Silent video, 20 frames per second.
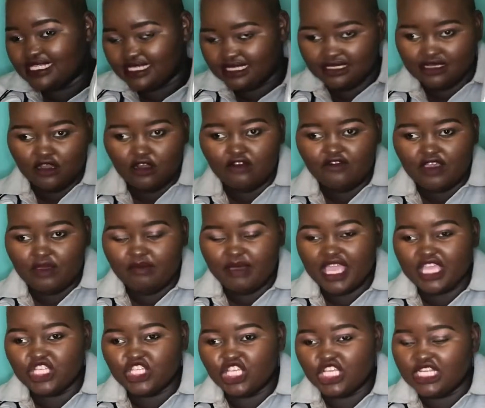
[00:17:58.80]
of a
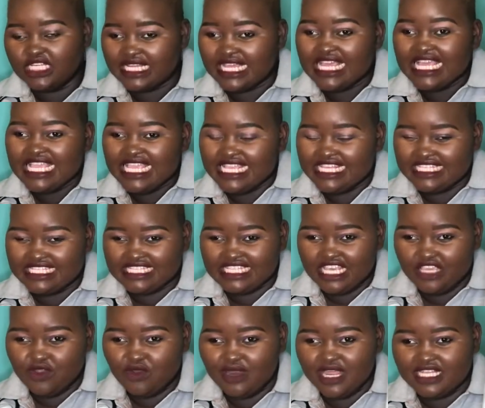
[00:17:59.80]
patient is
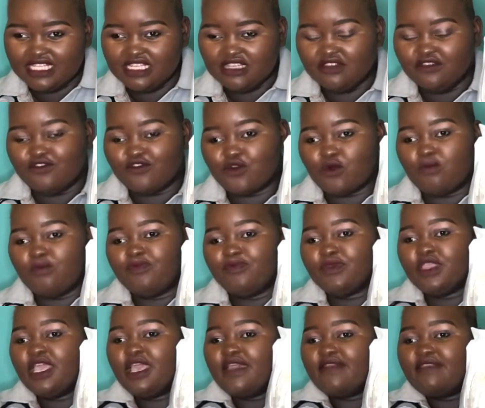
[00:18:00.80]
circulating from.
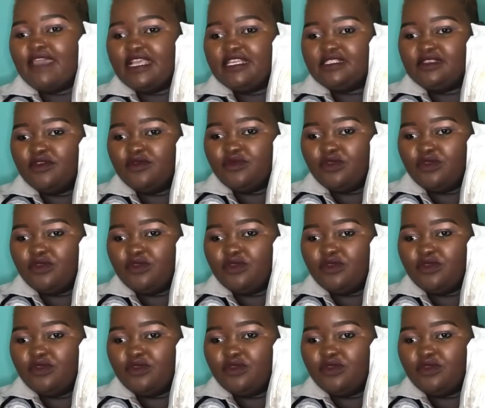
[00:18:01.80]
There's the